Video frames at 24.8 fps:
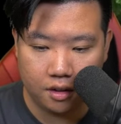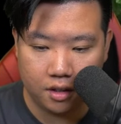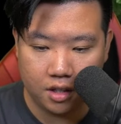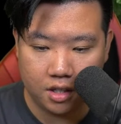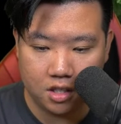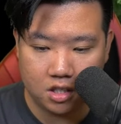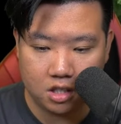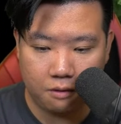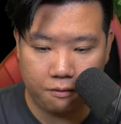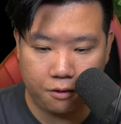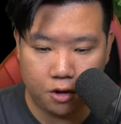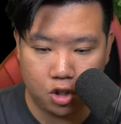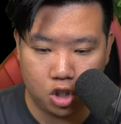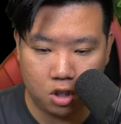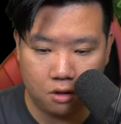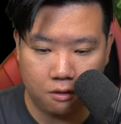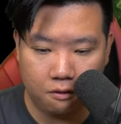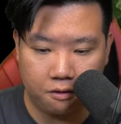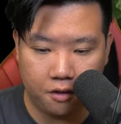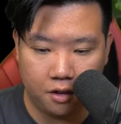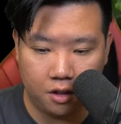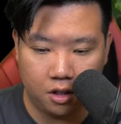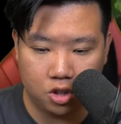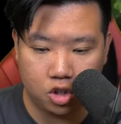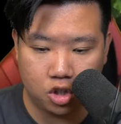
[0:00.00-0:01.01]
Insufficient
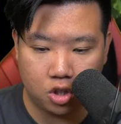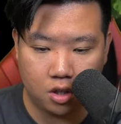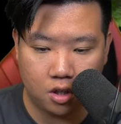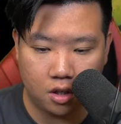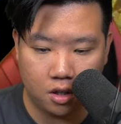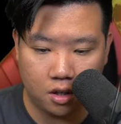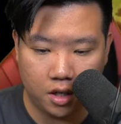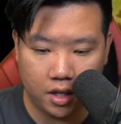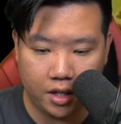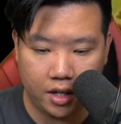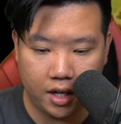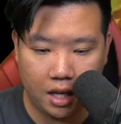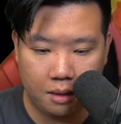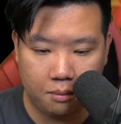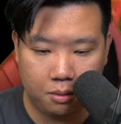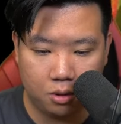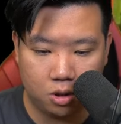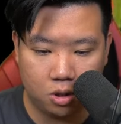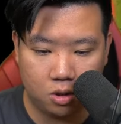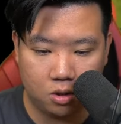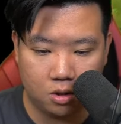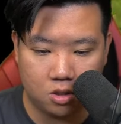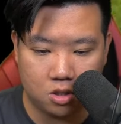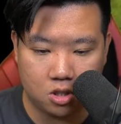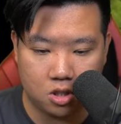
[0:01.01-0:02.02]
villager. Unable
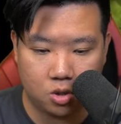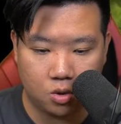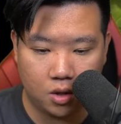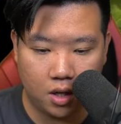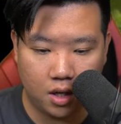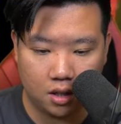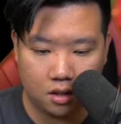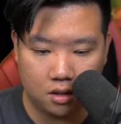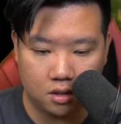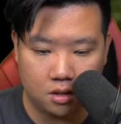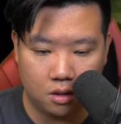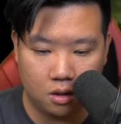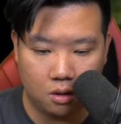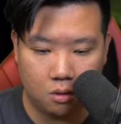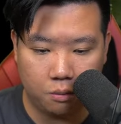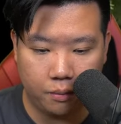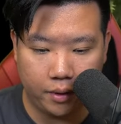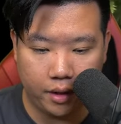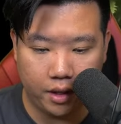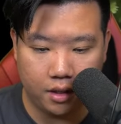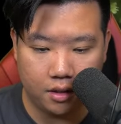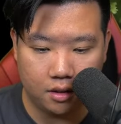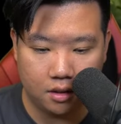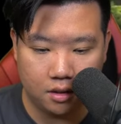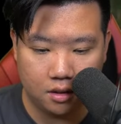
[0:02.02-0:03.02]
to construct. Oh,
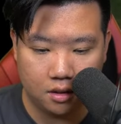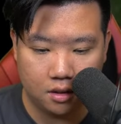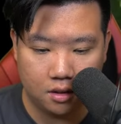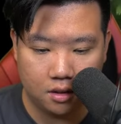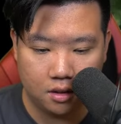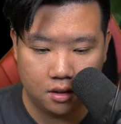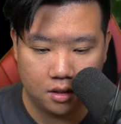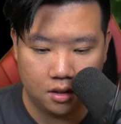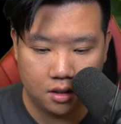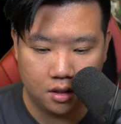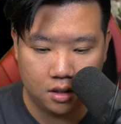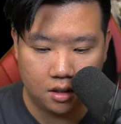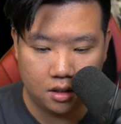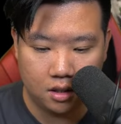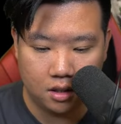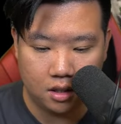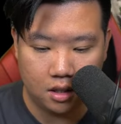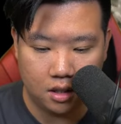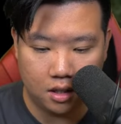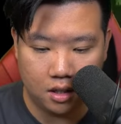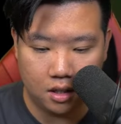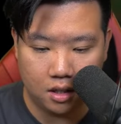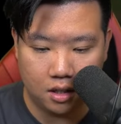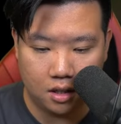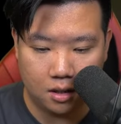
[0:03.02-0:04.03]
man.
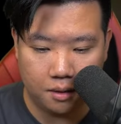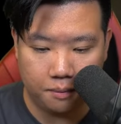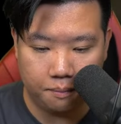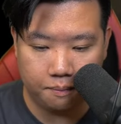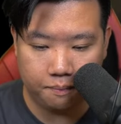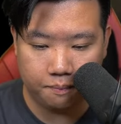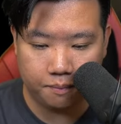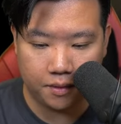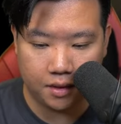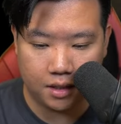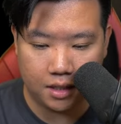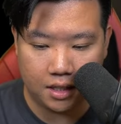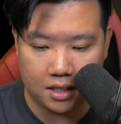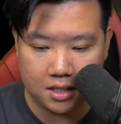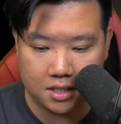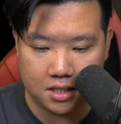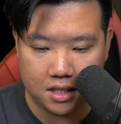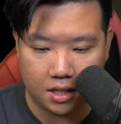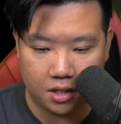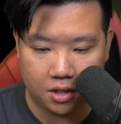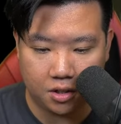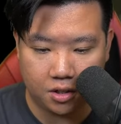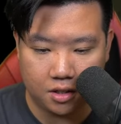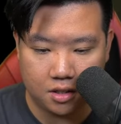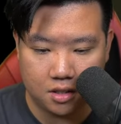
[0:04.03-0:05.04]
That is
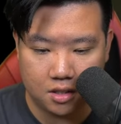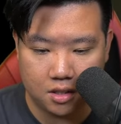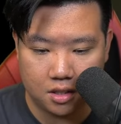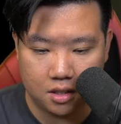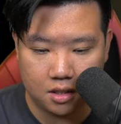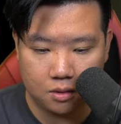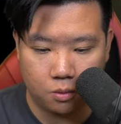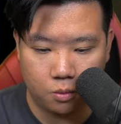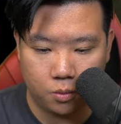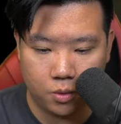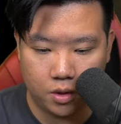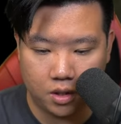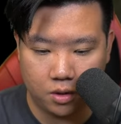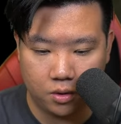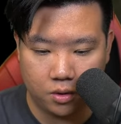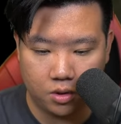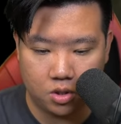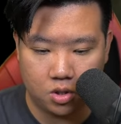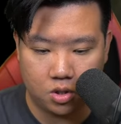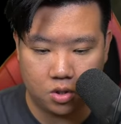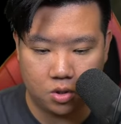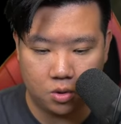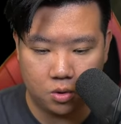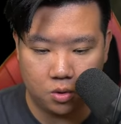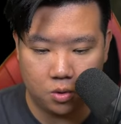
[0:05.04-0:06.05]
not good. We're going
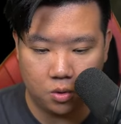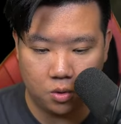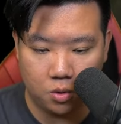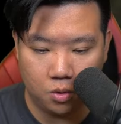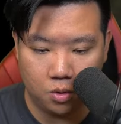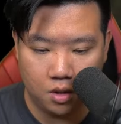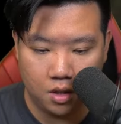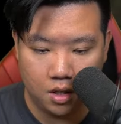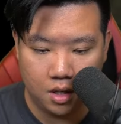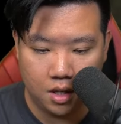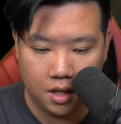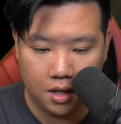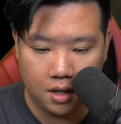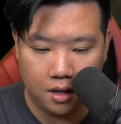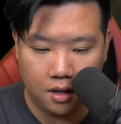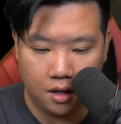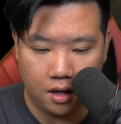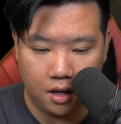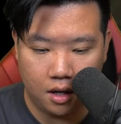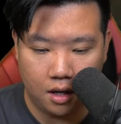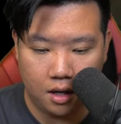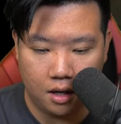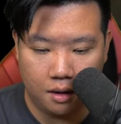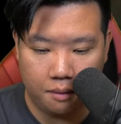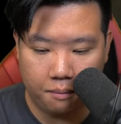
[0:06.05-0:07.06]
to
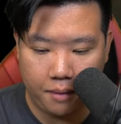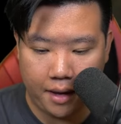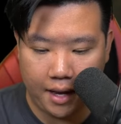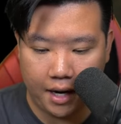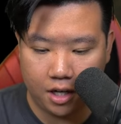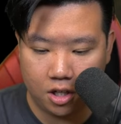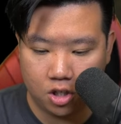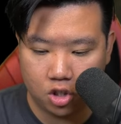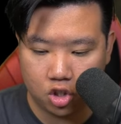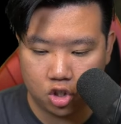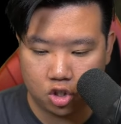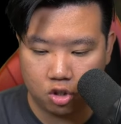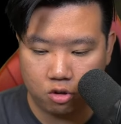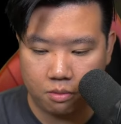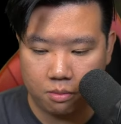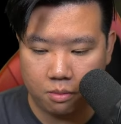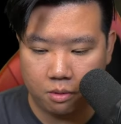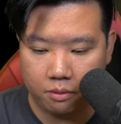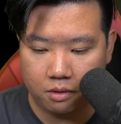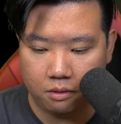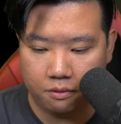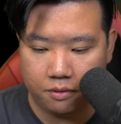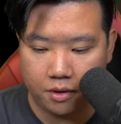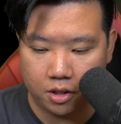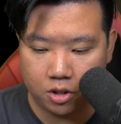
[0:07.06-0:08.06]

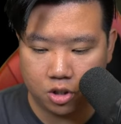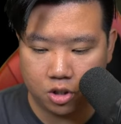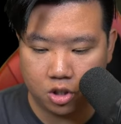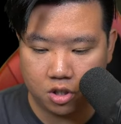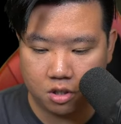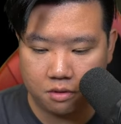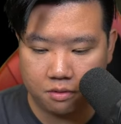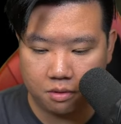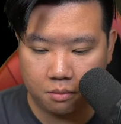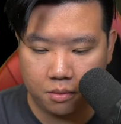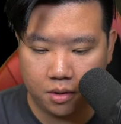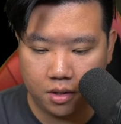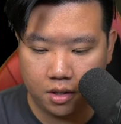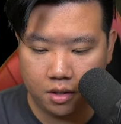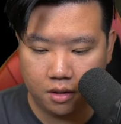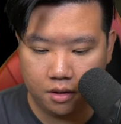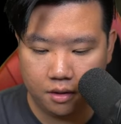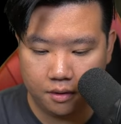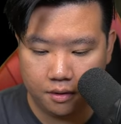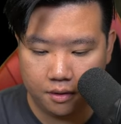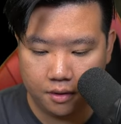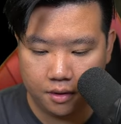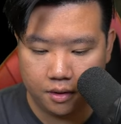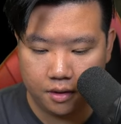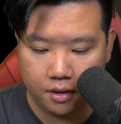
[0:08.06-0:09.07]
remove the villagers from here.
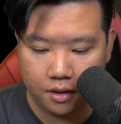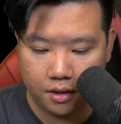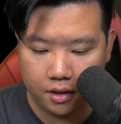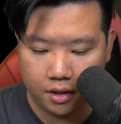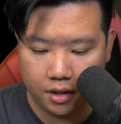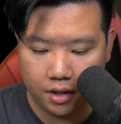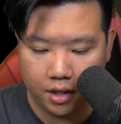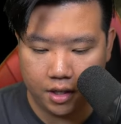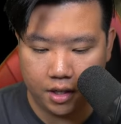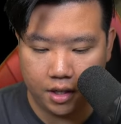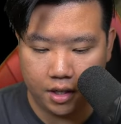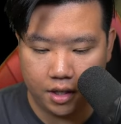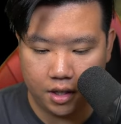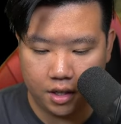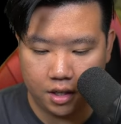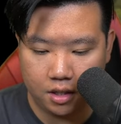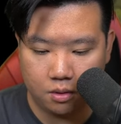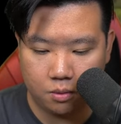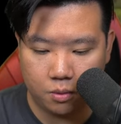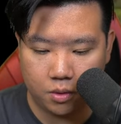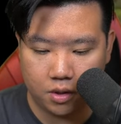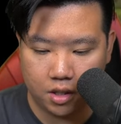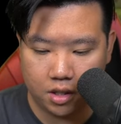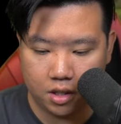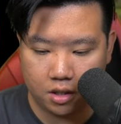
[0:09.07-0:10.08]
And
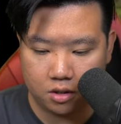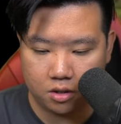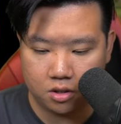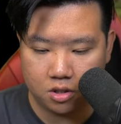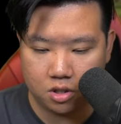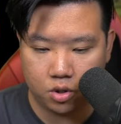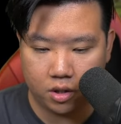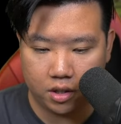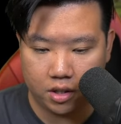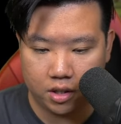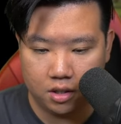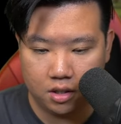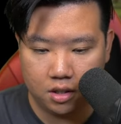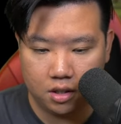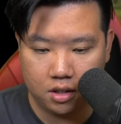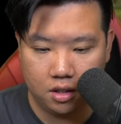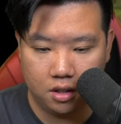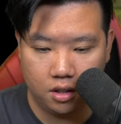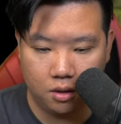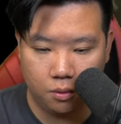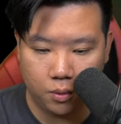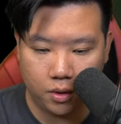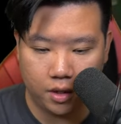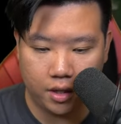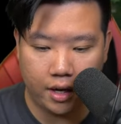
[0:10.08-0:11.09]
we're going to construct in
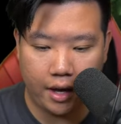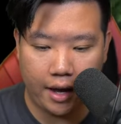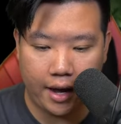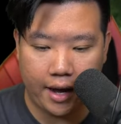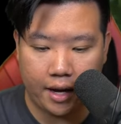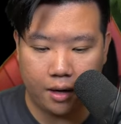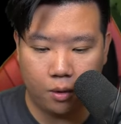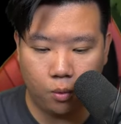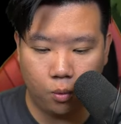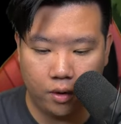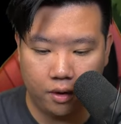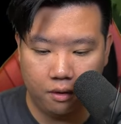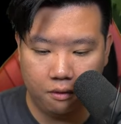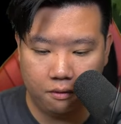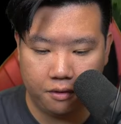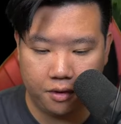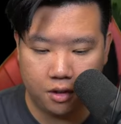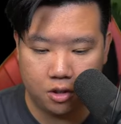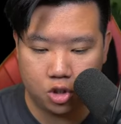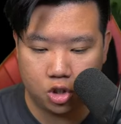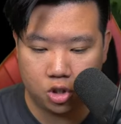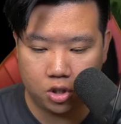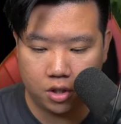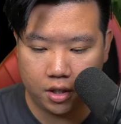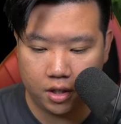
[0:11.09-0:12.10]
here. We're going to add 1
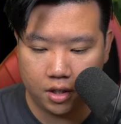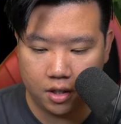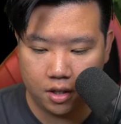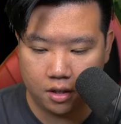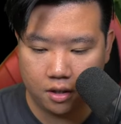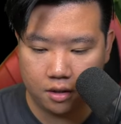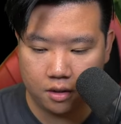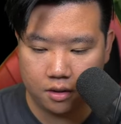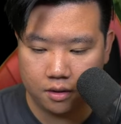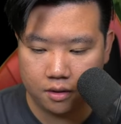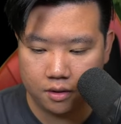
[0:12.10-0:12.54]
villager here.